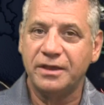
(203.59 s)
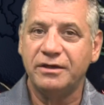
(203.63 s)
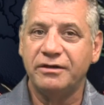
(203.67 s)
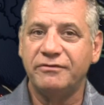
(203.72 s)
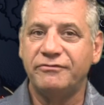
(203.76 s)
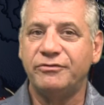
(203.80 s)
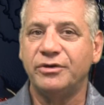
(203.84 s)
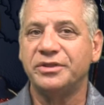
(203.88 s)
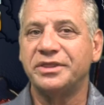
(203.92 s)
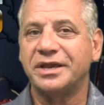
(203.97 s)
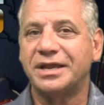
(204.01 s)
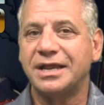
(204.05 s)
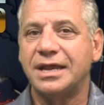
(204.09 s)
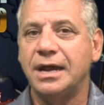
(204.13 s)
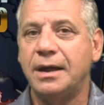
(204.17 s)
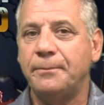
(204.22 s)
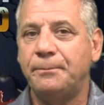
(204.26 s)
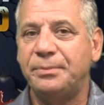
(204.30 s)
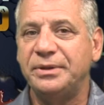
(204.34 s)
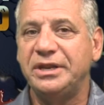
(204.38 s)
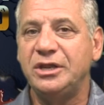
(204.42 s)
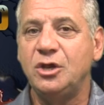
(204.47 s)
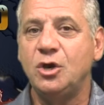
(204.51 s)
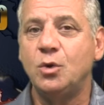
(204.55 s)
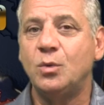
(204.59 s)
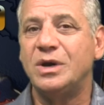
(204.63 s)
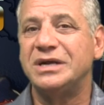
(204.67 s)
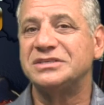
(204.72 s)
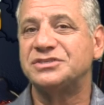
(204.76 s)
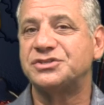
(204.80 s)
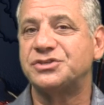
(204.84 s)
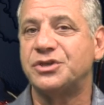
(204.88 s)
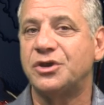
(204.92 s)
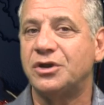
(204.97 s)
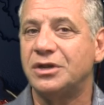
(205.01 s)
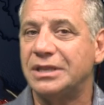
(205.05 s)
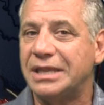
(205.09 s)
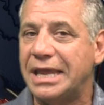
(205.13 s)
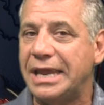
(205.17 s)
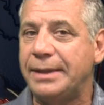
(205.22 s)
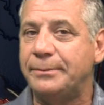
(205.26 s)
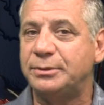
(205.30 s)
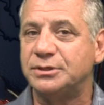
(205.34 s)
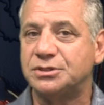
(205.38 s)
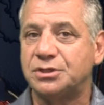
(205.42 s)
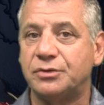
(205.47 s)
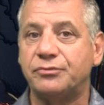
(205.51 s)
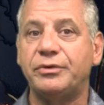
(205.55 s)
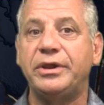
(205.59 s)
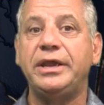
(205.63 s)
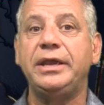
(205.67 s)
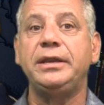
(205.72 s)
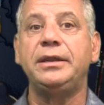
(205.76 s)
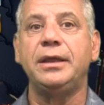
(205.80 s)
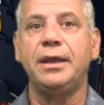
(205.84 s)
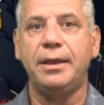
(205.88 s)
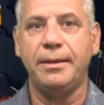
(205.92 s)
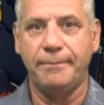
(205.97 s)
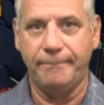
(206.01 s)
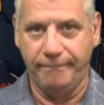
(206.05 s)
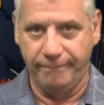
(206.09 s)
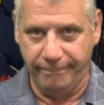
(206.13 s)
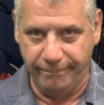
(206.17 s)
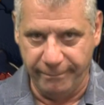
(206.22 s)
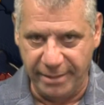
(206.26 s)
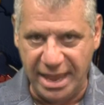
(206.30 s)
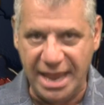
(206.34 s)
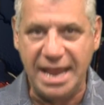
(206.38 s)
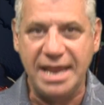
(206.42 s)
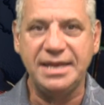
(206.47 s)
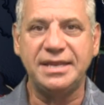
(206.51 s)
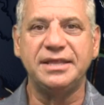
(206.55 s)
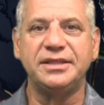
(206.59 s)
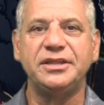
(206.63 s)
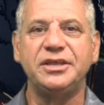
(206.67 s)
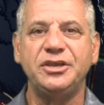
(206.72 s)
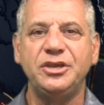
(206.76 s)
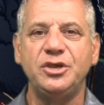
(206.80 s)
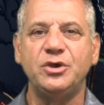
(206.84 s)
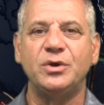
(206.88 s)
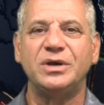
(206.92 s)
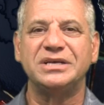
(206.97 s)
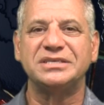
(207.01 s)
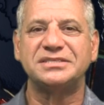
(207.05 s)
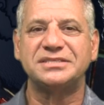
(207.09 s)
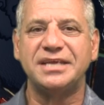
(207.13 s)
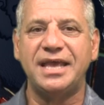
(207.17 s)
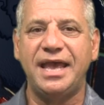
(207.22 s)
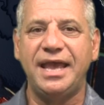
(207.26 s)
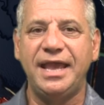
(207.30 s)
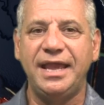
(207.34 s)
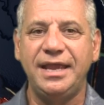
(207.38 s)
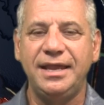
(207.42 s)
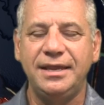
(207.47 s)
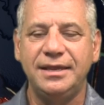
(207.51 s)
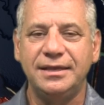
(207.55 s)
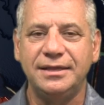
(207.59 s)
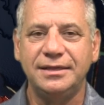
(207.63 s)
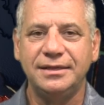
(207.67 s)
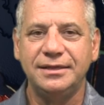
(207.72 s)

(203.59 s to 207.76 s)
for the company who wants their label to read made in the USA,